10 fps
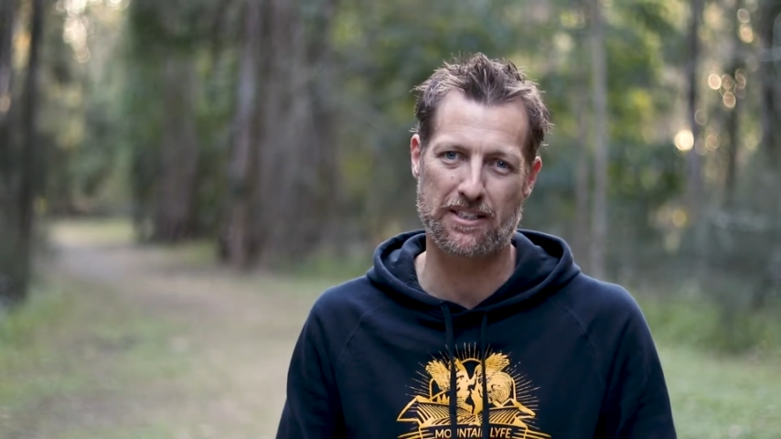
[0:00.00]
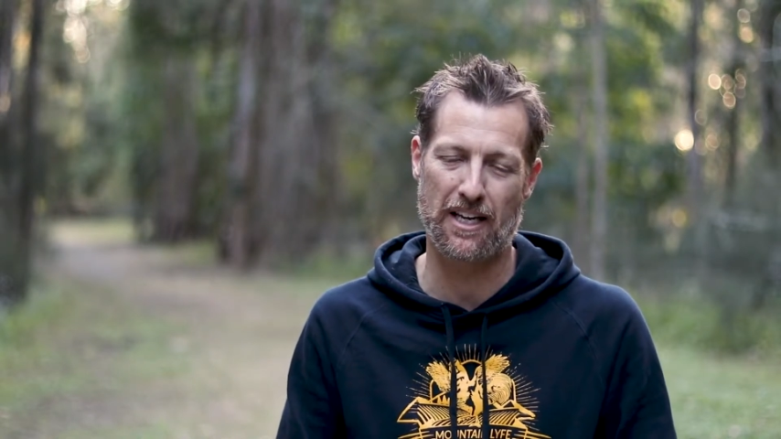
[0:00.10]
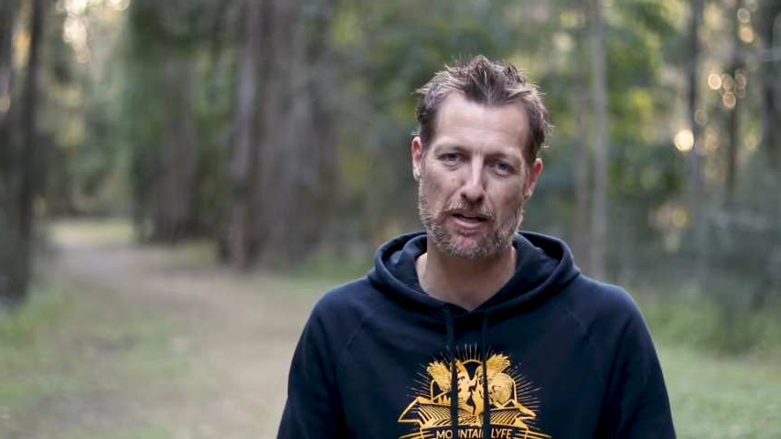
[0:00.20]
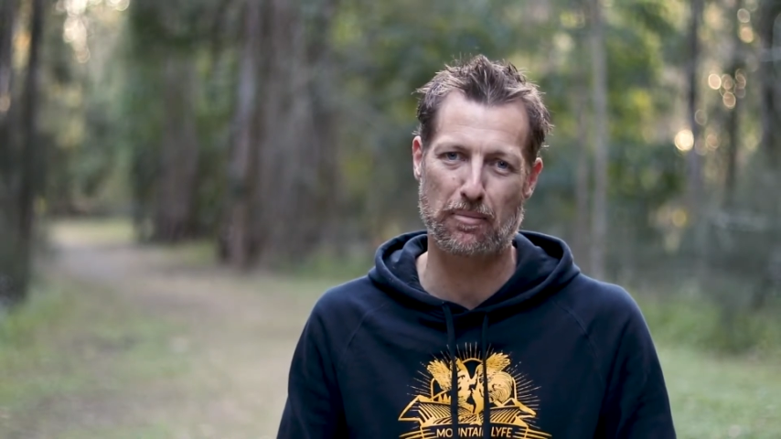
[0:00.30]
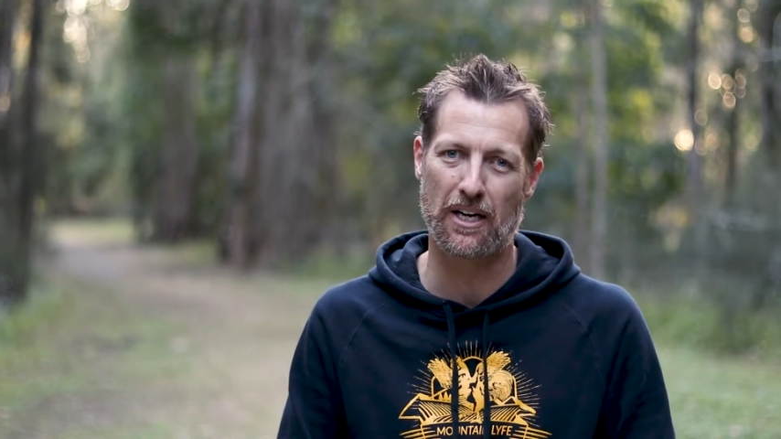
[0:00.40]

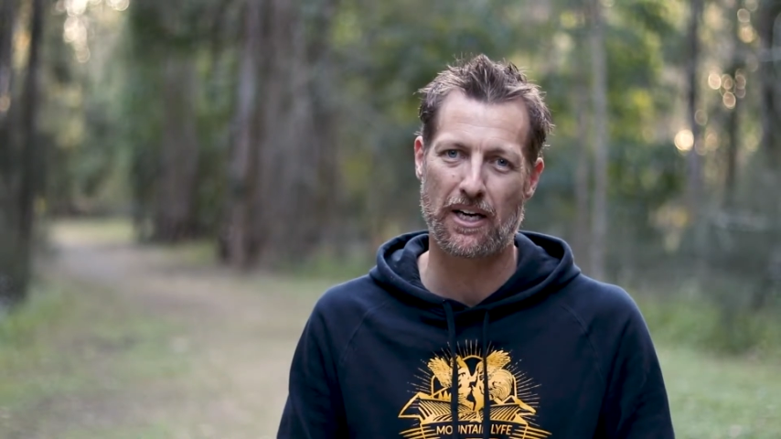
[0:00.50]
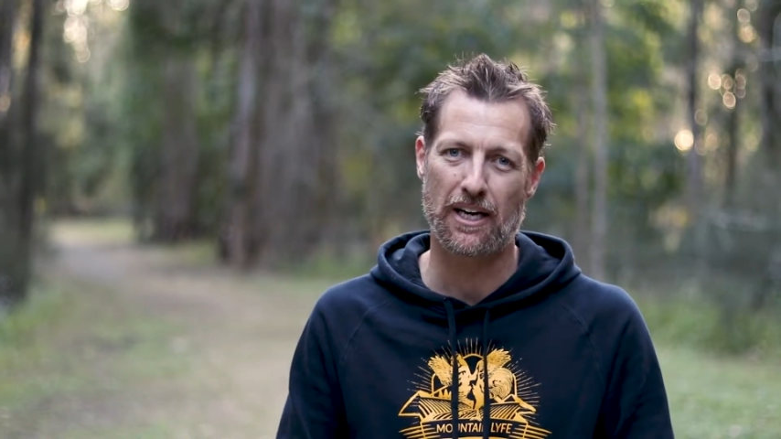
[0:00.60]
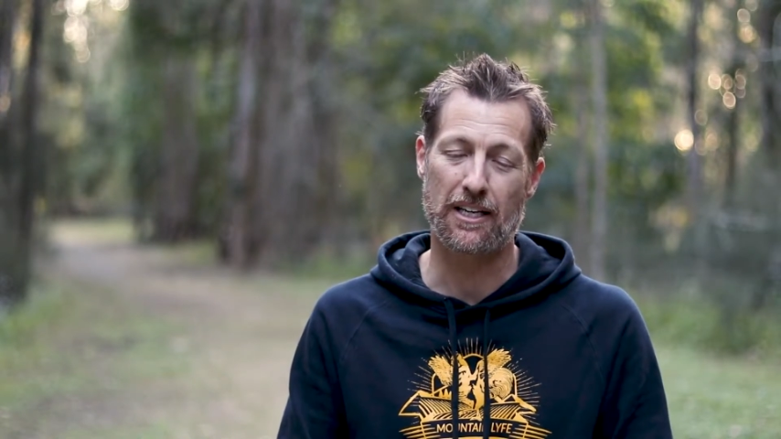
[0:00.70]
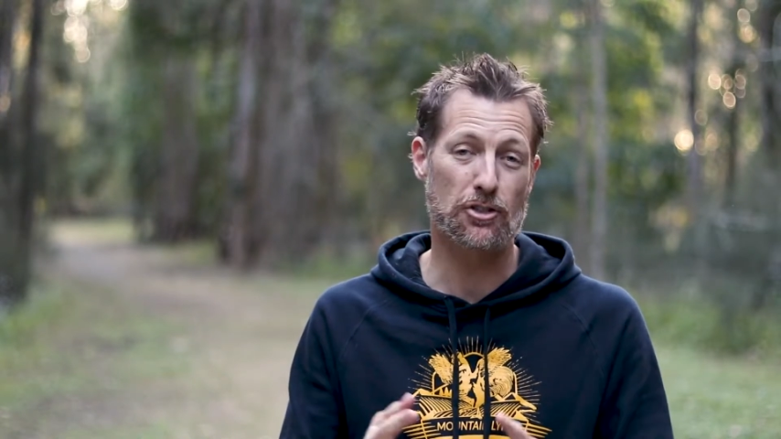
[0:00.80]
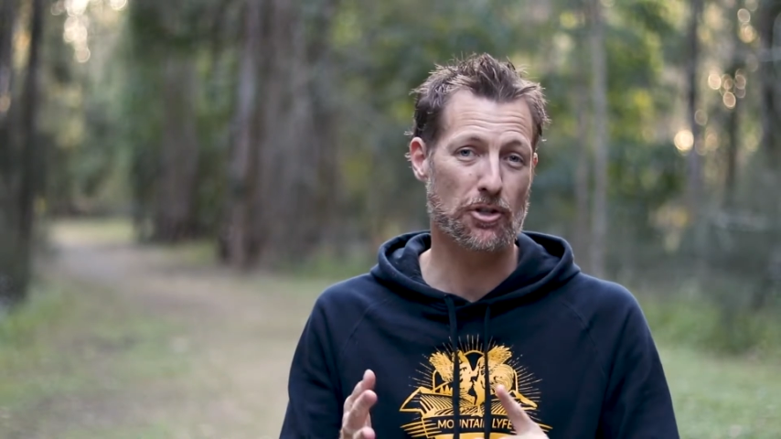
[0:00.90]
team
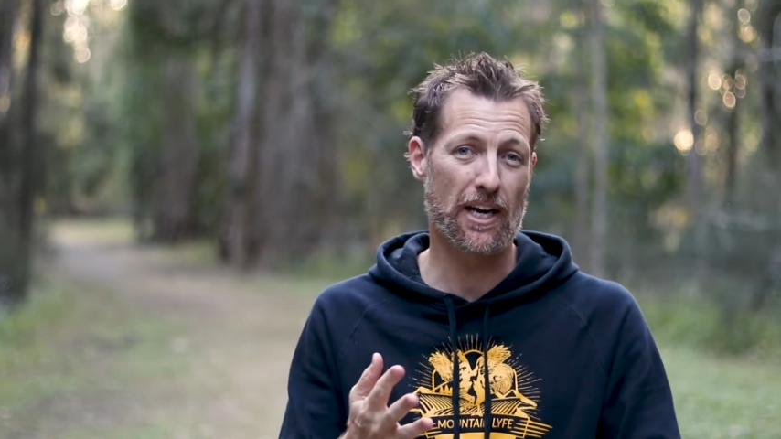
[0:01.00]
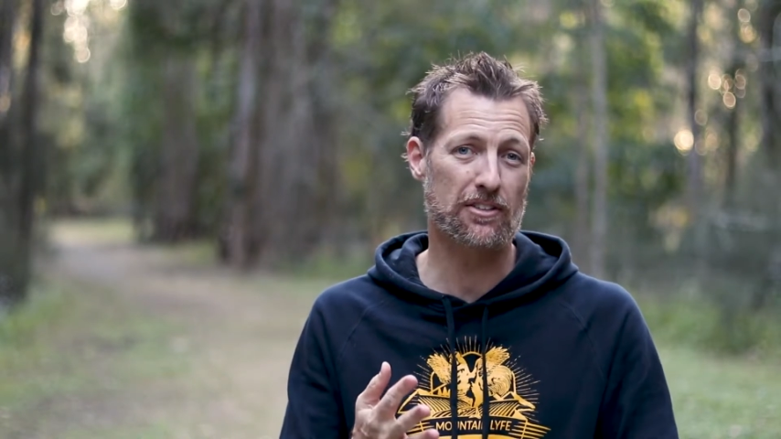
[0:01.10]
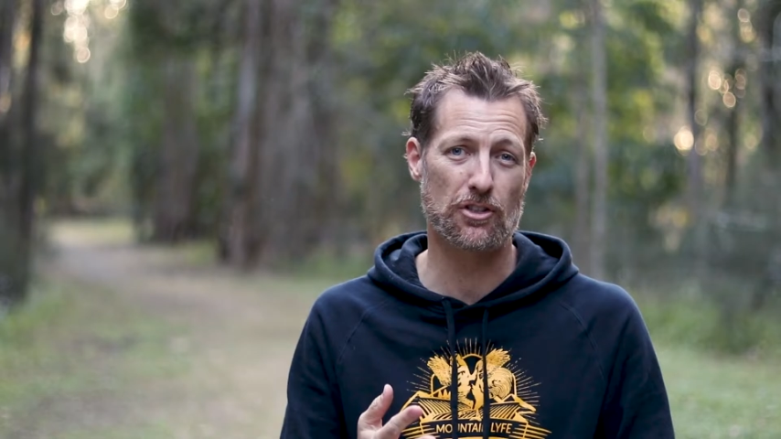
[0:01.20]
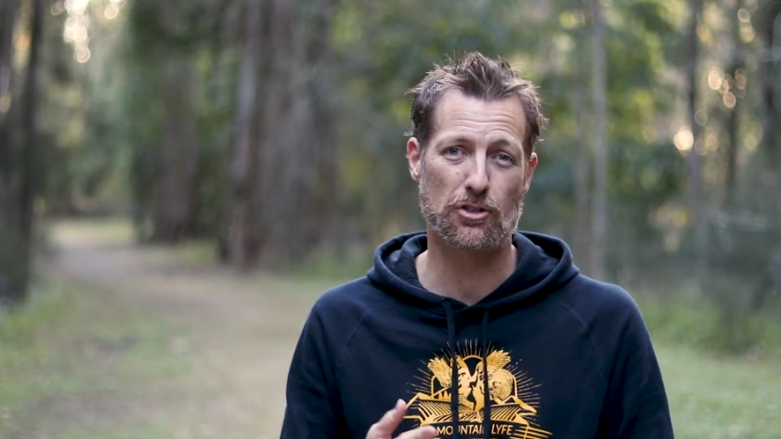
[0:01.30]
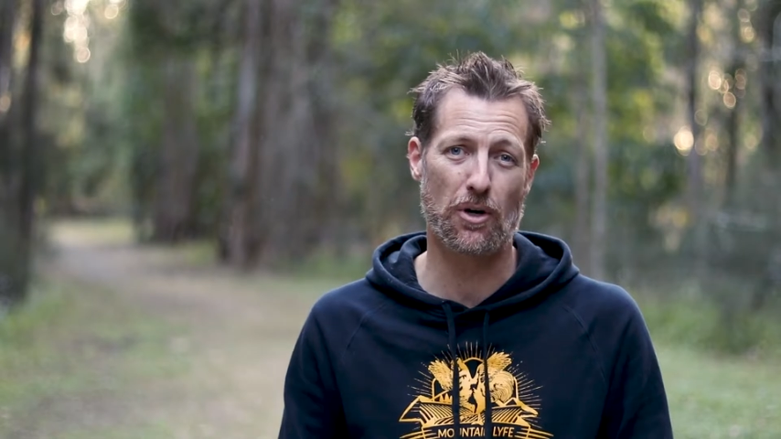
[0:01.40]
in
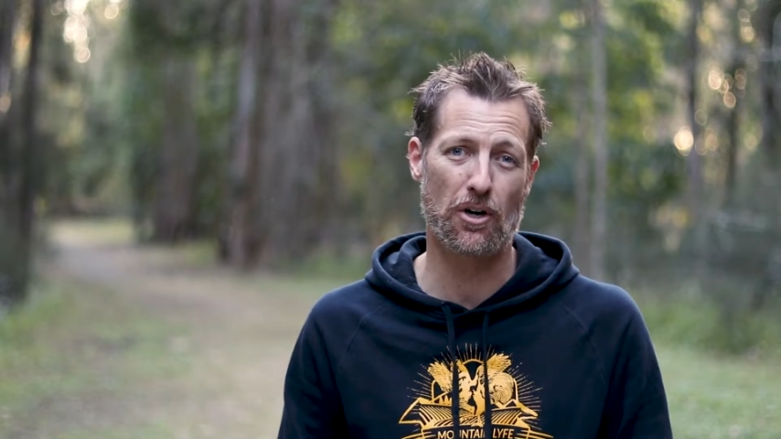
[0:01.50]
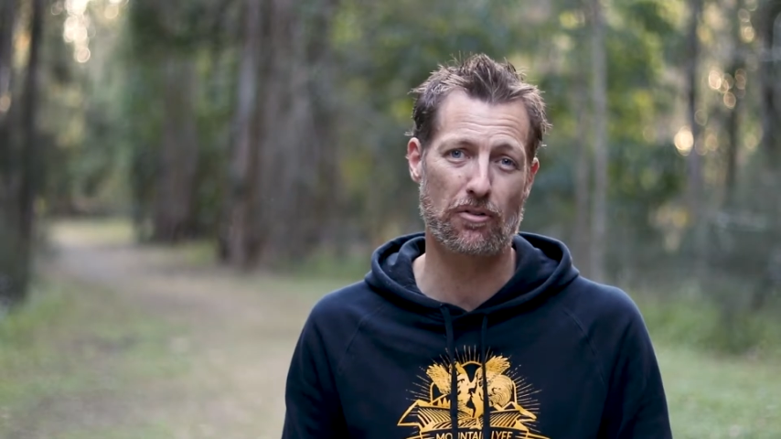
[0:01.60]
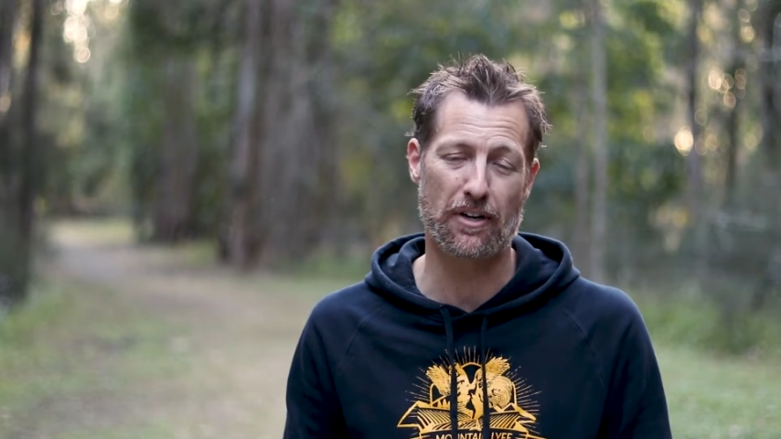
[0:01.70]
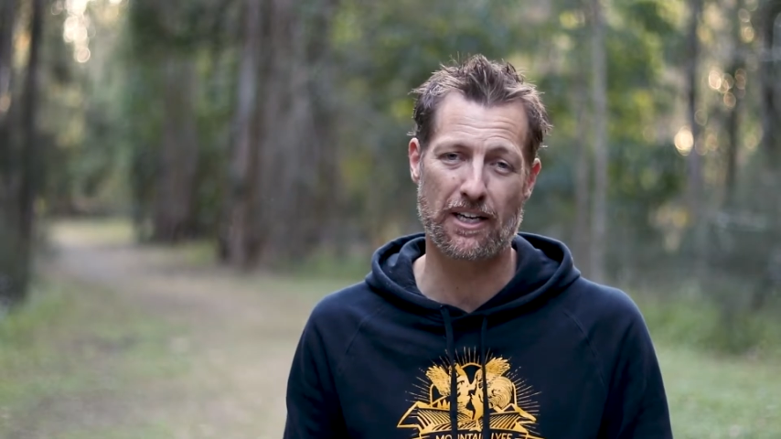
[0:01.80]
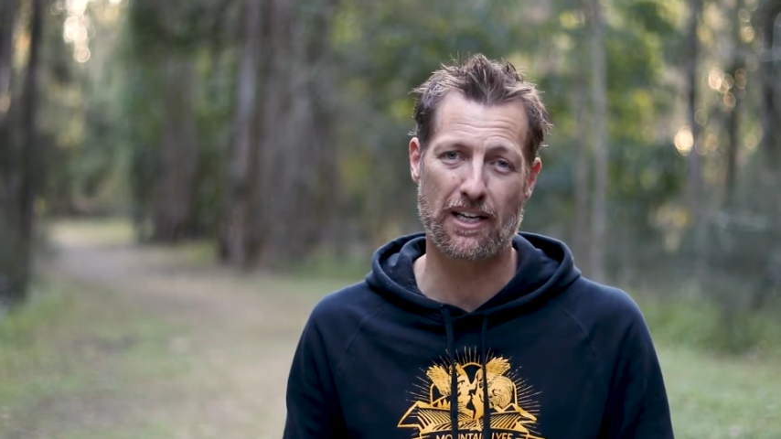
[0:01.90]
2012 in